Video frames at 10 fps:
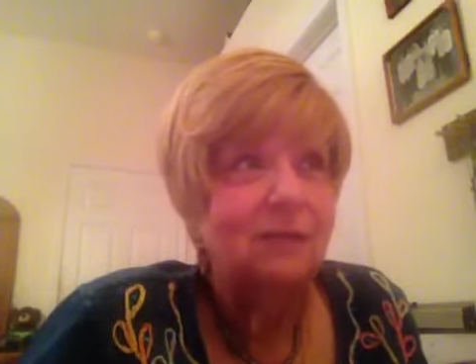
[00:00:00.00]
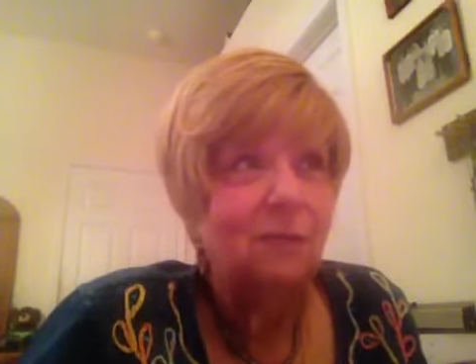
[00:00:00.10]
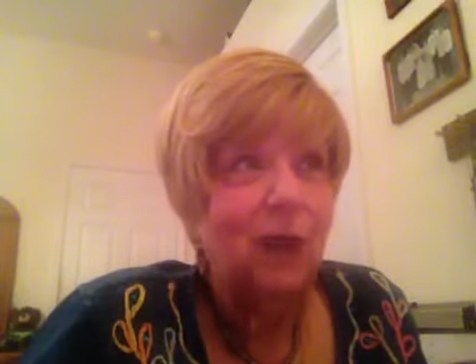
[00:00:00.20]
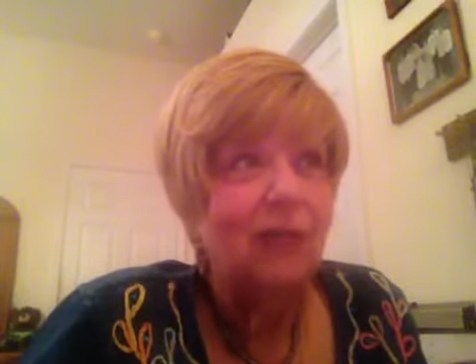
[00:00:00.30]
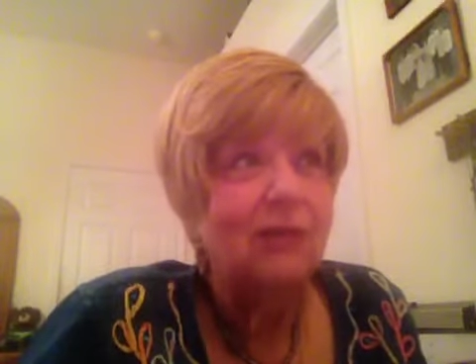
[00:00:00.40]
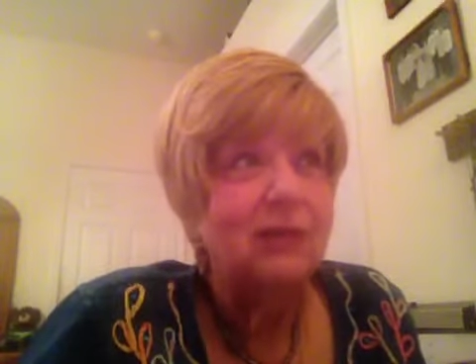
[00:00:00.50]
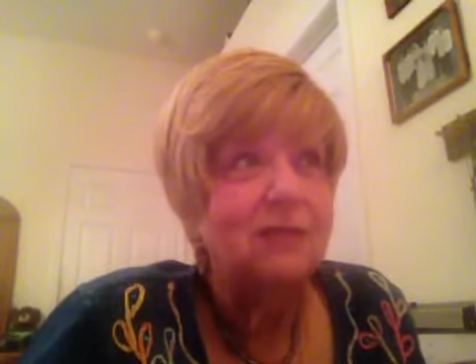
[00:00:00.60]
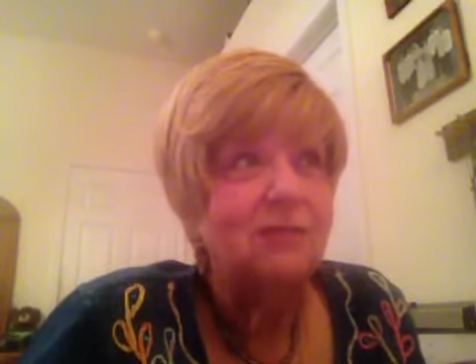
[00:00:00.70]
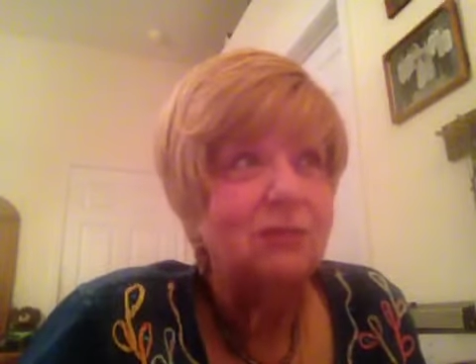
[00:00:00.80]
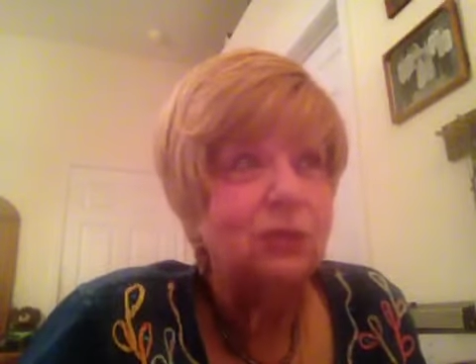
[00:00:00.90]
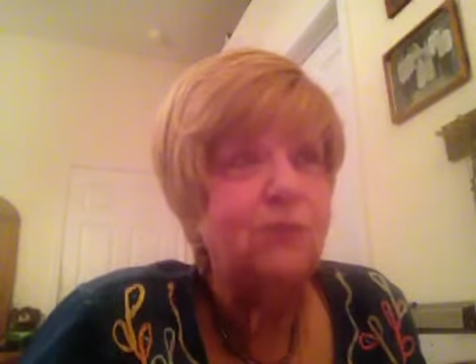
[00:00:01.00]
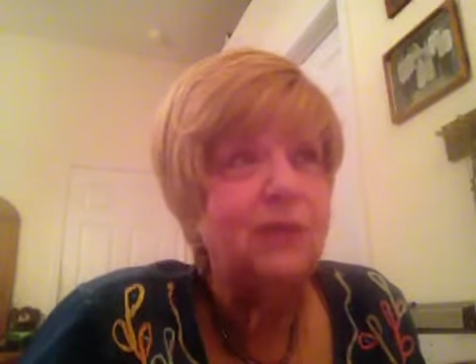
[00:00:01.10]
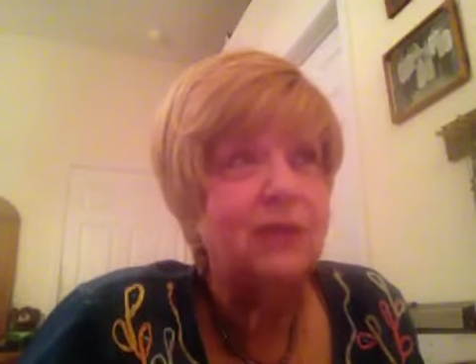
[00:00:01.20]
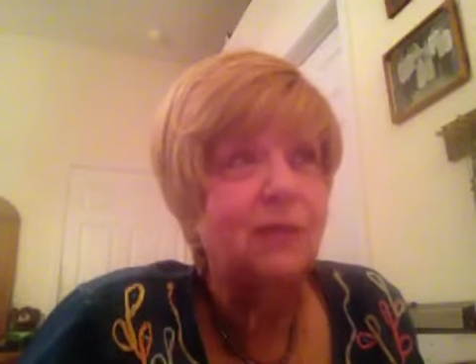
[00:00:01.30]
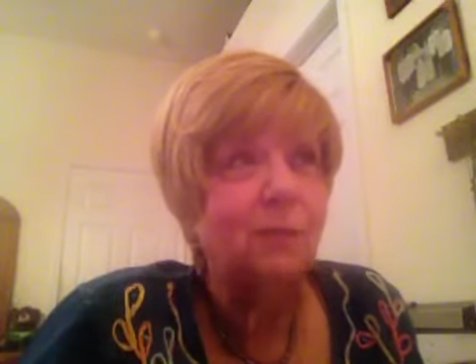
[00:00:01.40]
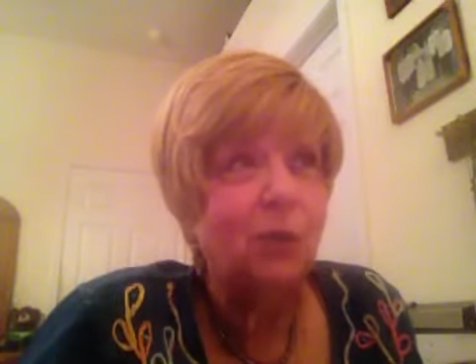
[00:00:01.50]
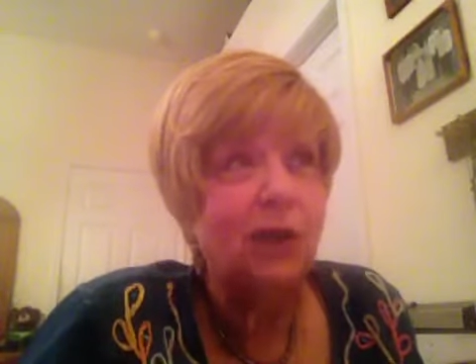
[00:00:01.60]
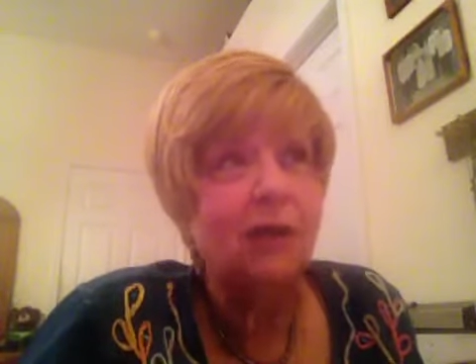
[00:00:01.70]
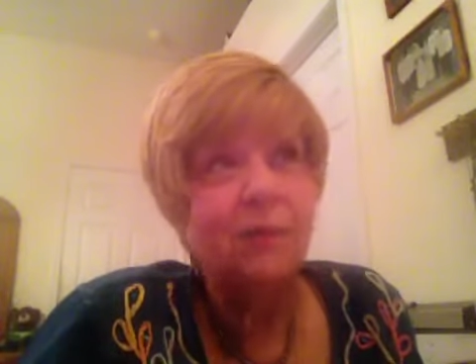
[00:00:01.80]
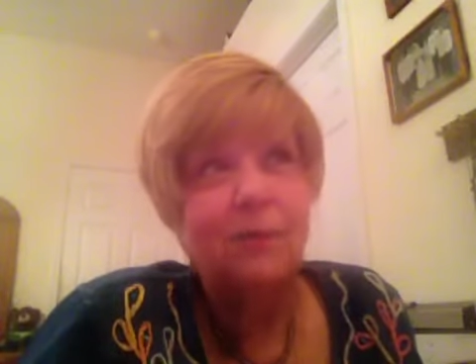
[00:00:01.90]
Well, it should be in the
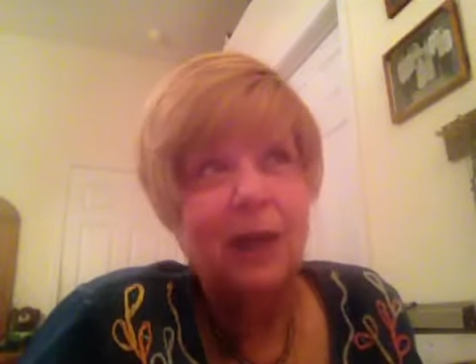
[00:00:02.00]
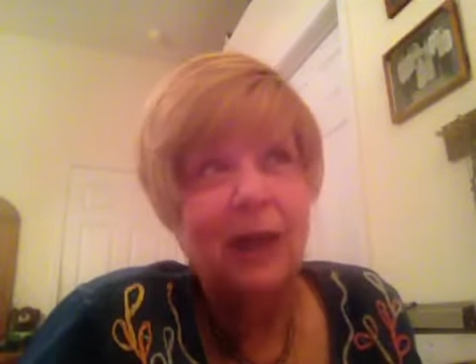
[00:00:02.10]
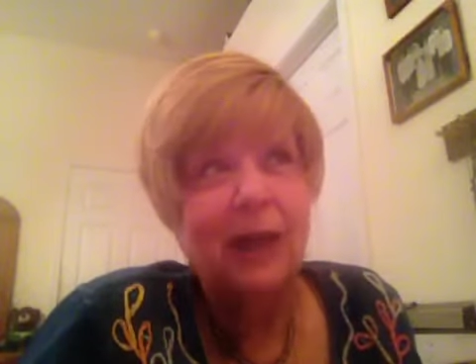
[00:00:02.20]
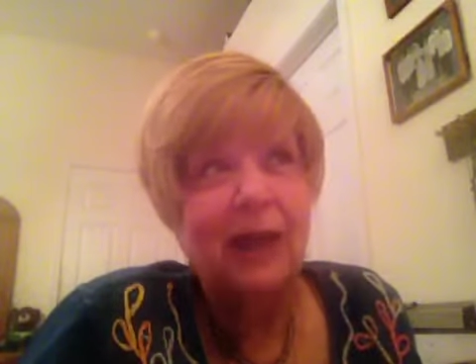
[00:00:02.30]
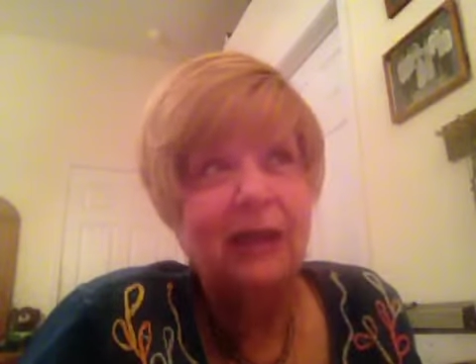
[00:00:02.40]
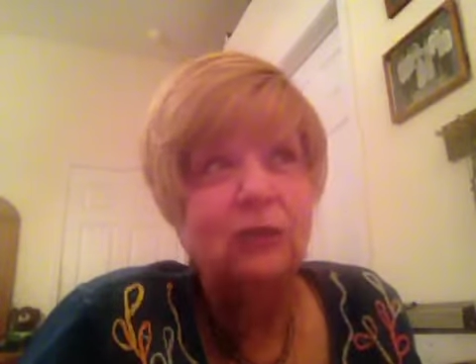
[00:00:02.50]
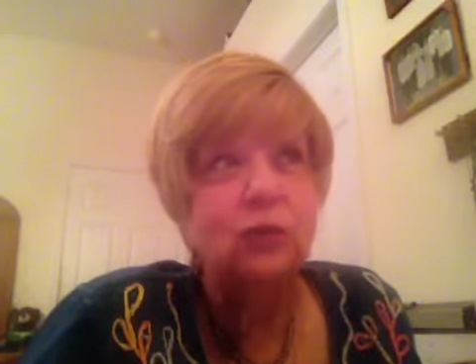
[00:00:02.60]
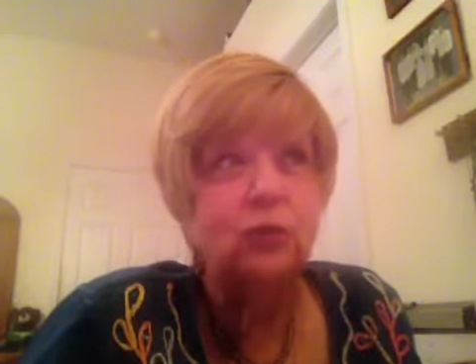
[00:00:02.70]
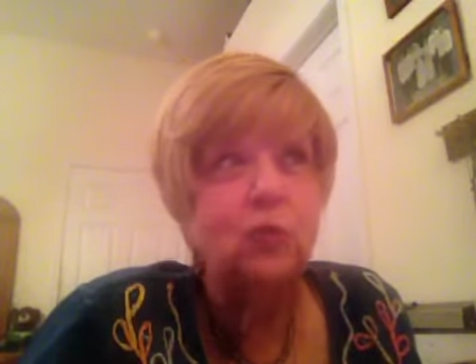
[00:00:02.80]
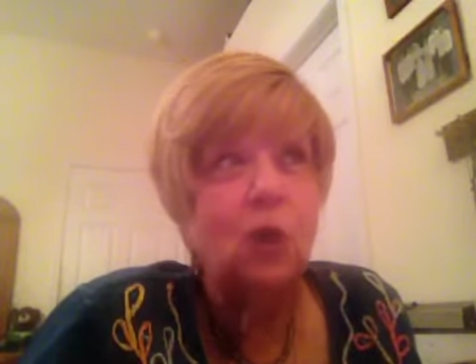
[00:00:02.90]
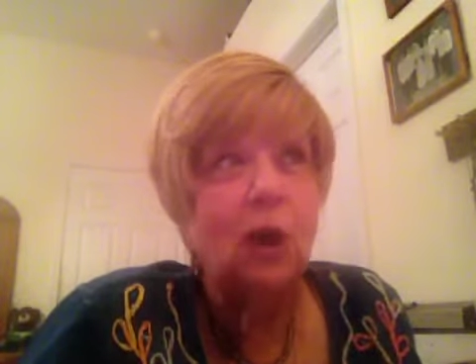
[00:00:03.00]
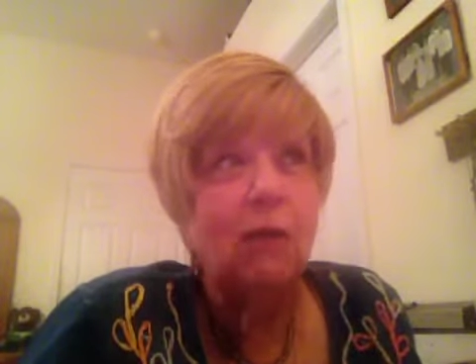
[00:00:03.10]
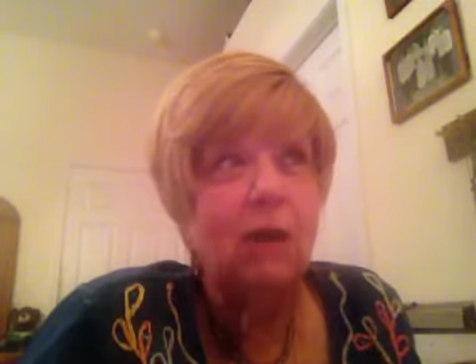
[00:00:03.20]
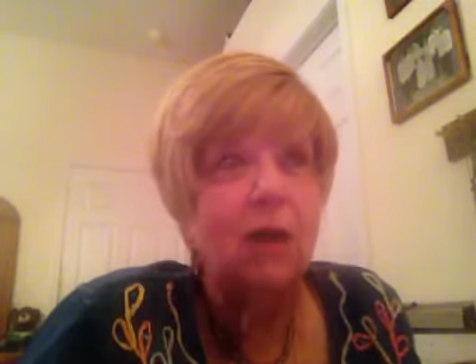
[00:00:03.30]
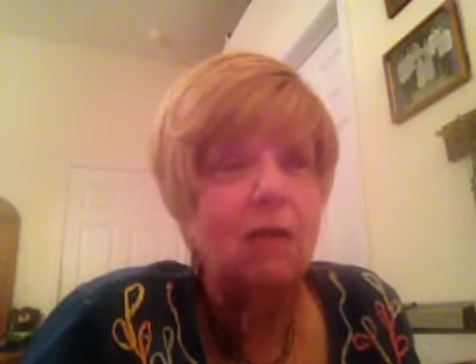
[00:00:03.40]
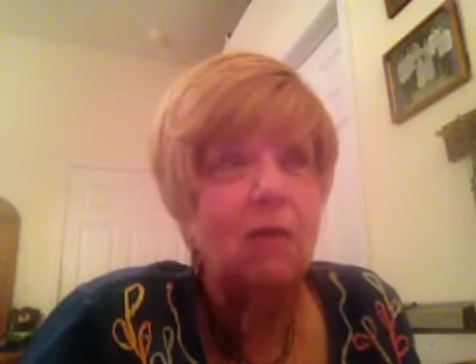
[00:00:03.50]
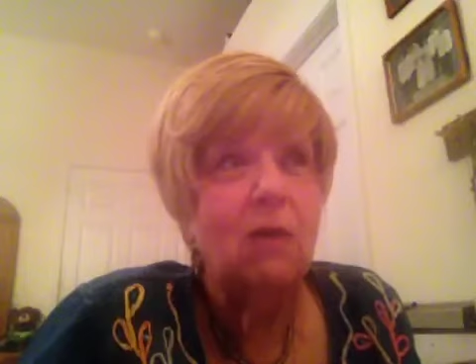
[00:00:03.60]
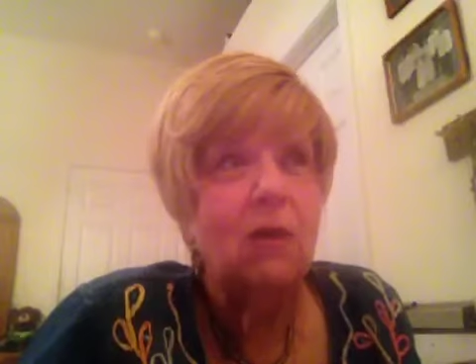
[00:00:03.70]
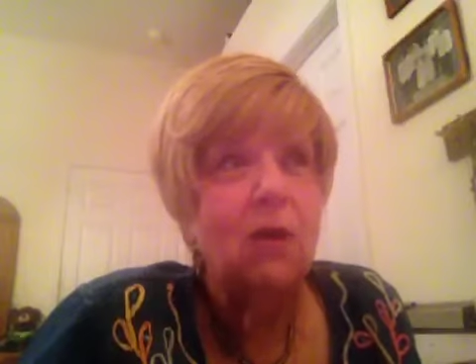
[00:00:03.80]
book by tomorrow